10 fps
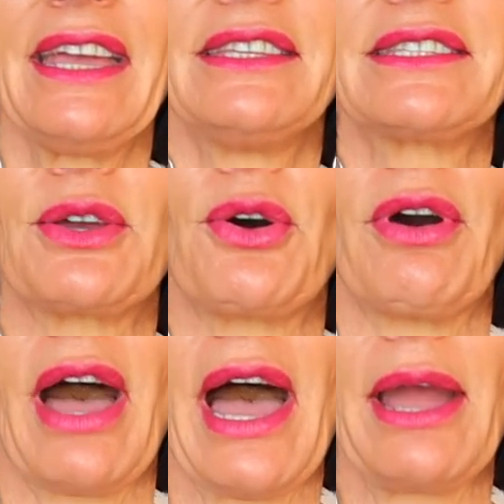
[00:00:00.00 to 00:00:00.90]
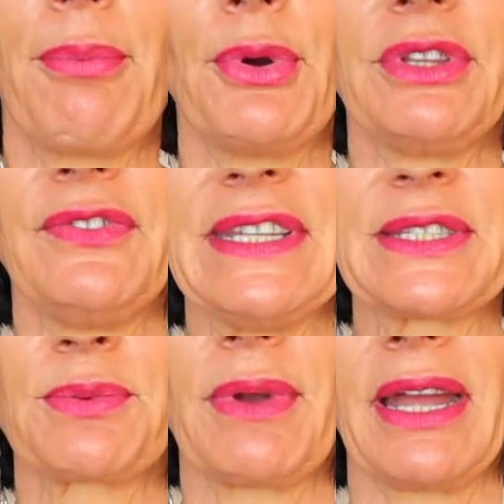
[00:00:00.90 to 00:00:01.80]
So I bought
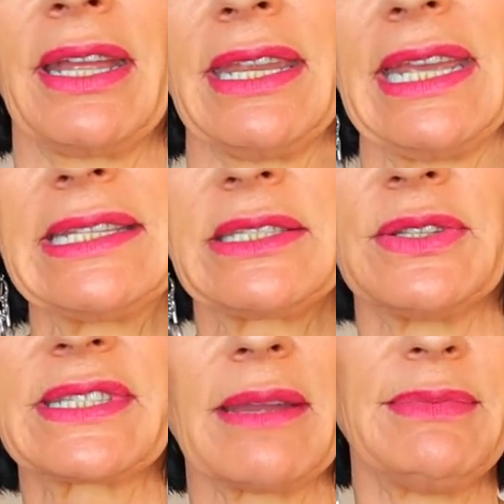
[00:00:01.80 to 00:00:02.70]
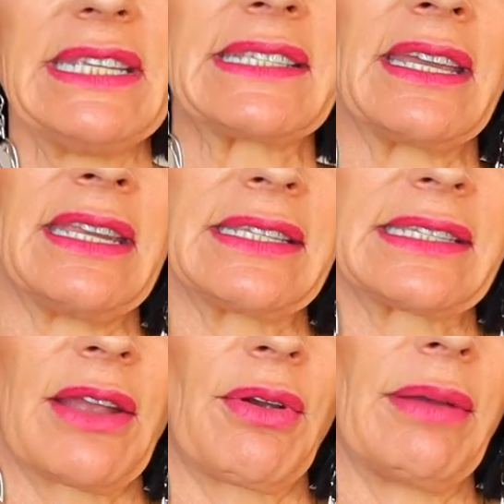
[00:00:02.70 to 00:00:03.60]
this one, it's the same design as
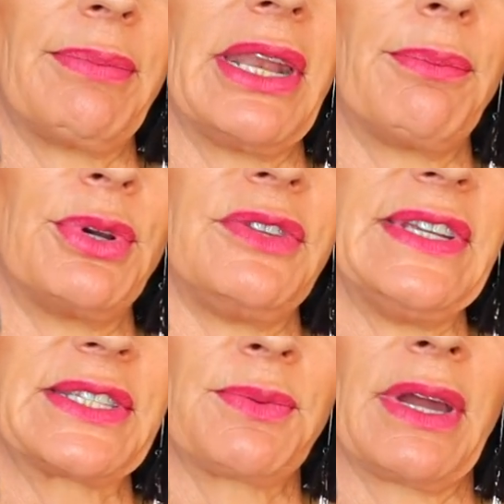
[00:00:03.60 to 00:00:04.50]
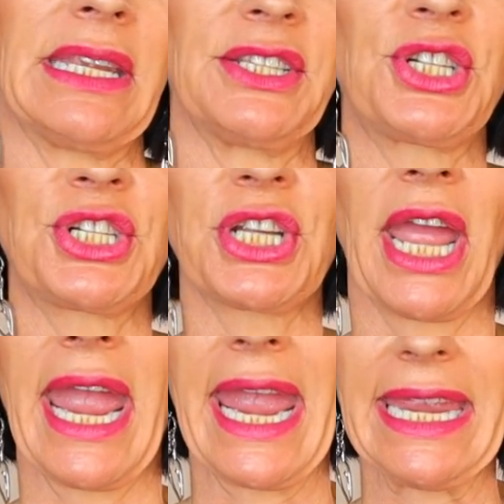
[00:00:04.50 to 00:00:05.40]
Zara, but I bought this one as
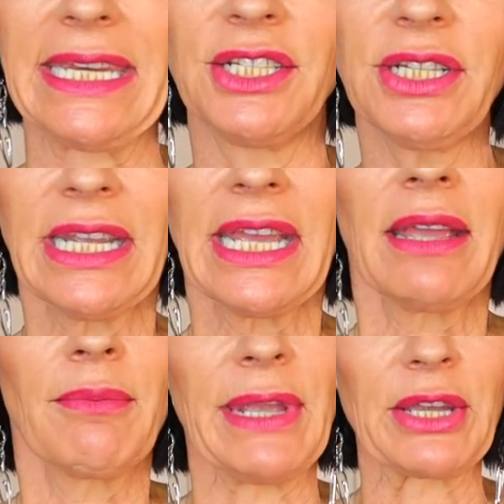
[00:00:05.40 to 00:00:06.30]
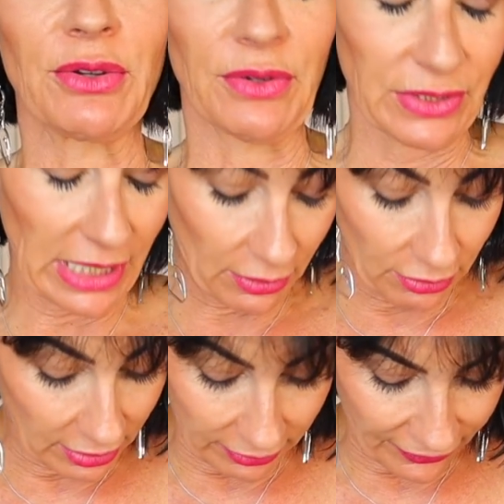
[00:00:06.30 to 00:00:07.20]
Shane, because I
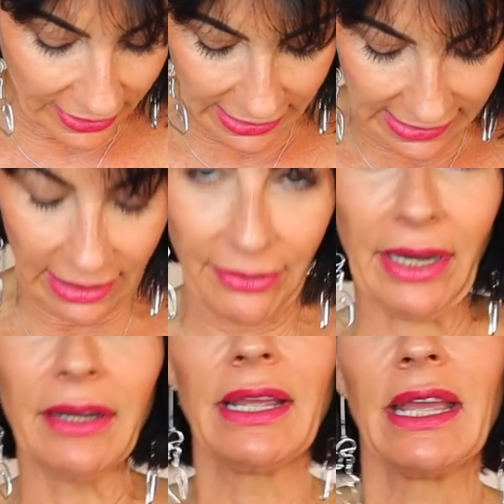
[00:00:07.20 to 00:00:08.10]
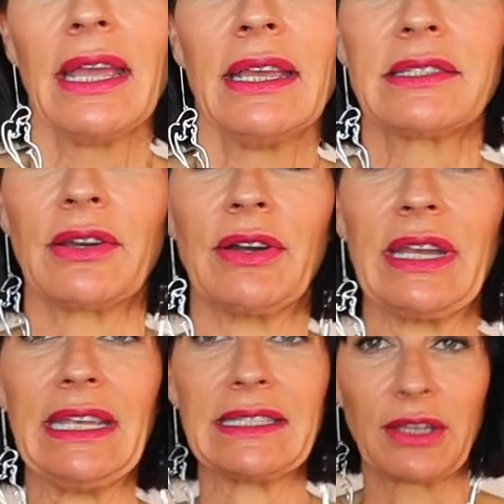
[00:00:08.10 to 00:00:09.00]
couldn't find at Zara. So
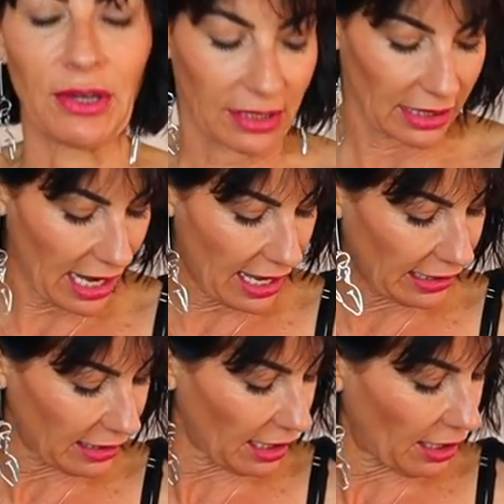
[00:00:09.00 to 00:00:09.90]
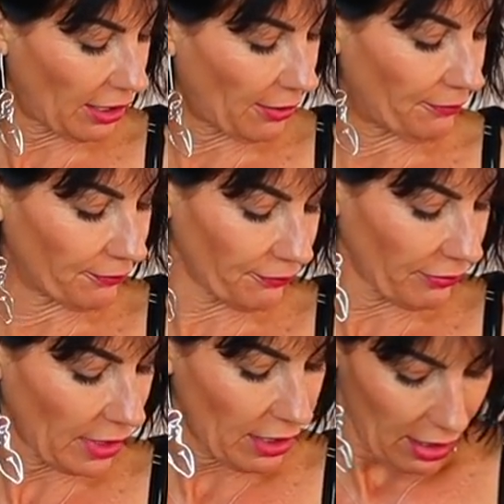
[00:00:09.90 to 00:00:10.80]
it's got like
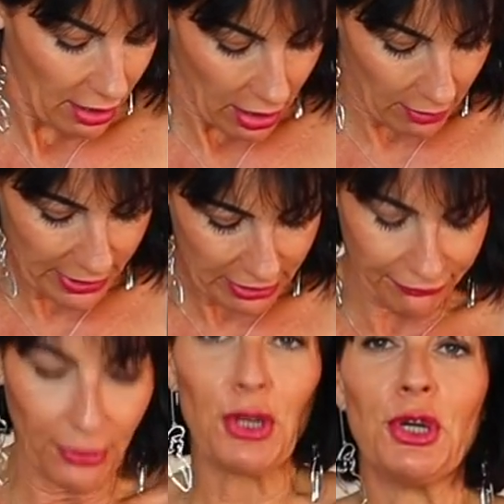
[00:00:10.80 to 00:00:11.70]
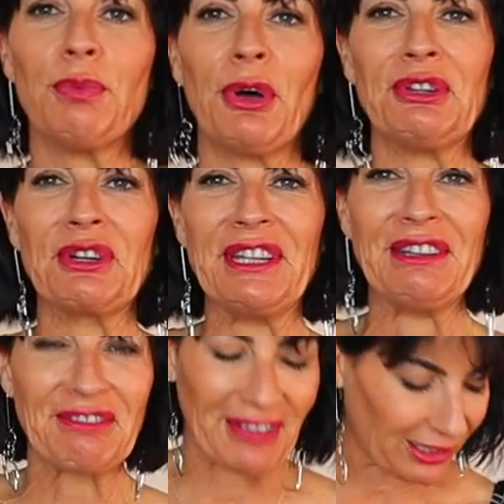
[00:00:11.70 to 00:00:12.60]
a bit of volume
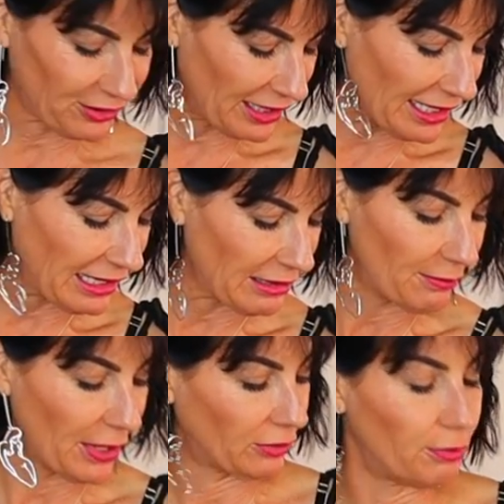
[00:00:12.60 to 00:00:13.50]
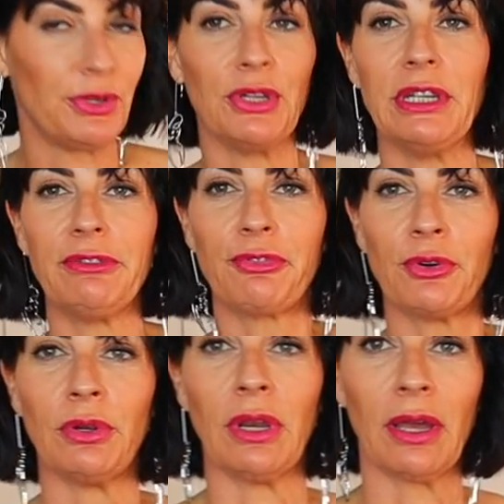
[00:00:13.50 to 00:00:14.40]
underneath actually, but
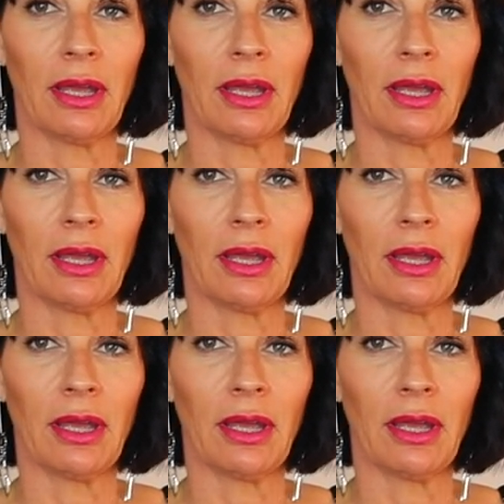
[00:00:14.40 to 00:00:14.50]
beautiful